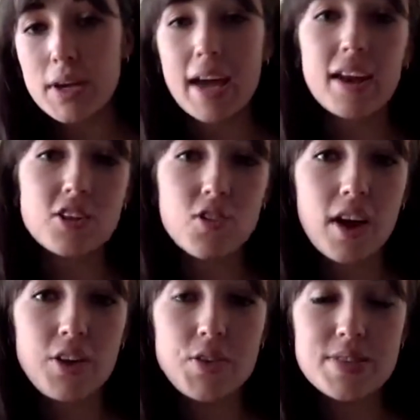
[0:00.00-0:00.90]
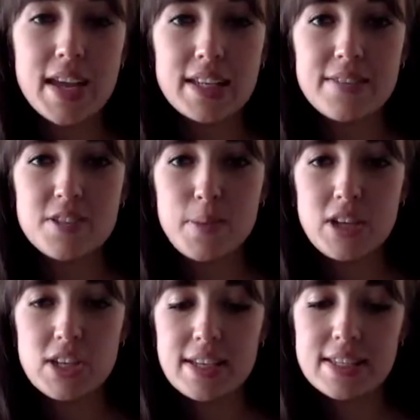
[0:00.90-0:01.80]
Again, I try and use native
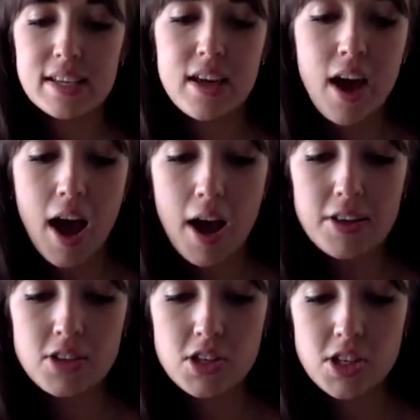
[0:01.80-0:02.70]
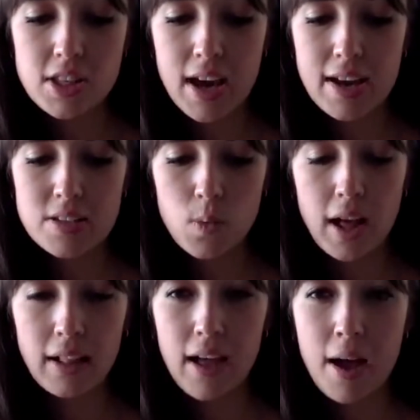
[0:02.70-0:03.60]
species to do that as
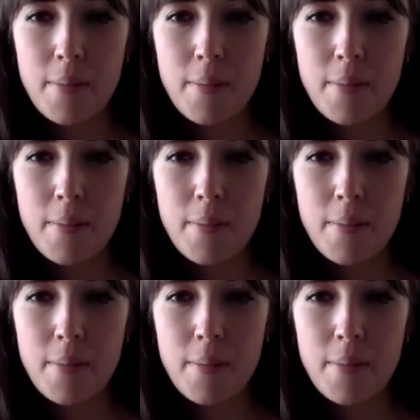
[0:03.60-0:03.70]
well.